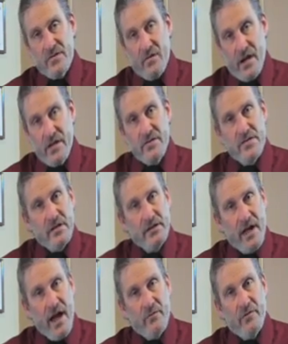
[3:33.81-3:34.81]
So I use
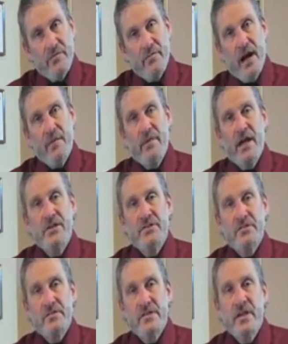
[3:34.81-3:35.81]
it a lot with my
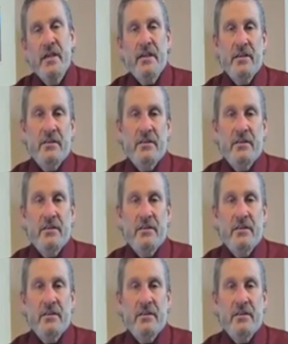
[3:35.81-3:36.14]
patients